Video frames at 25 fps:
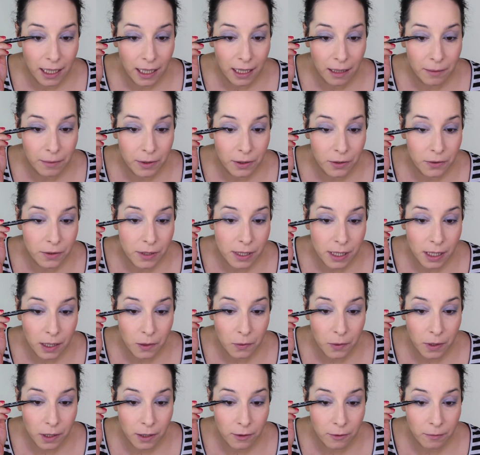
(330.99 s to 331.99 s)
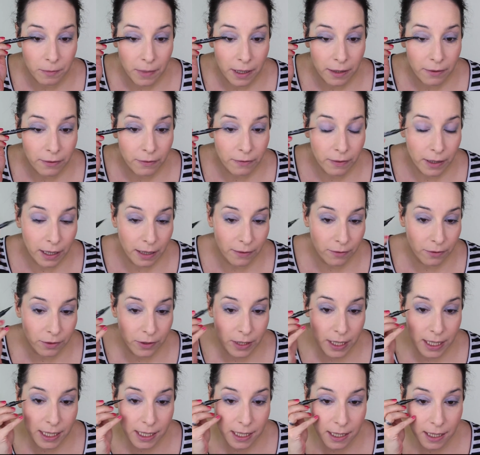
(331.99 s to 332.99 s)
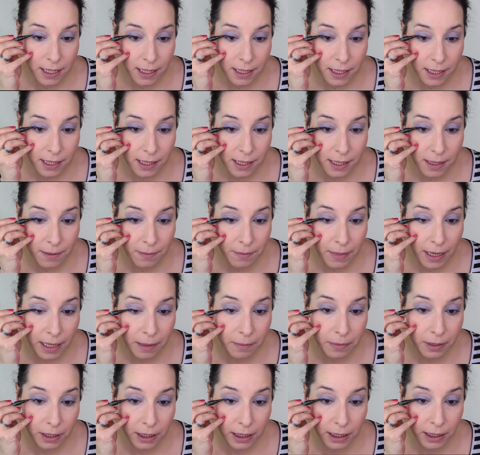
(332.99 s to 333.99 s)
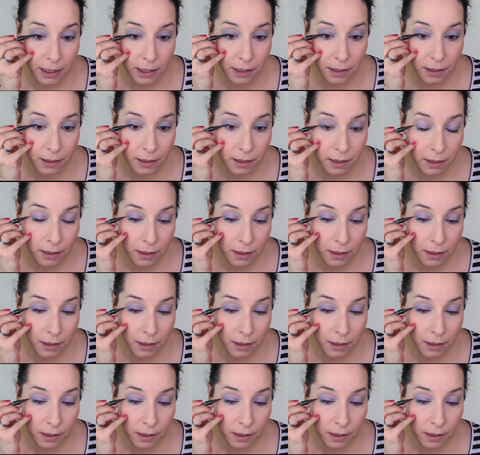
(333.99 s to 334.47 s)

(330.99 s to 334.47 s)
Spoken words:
I'm using one of my favorites. This is the Maybelline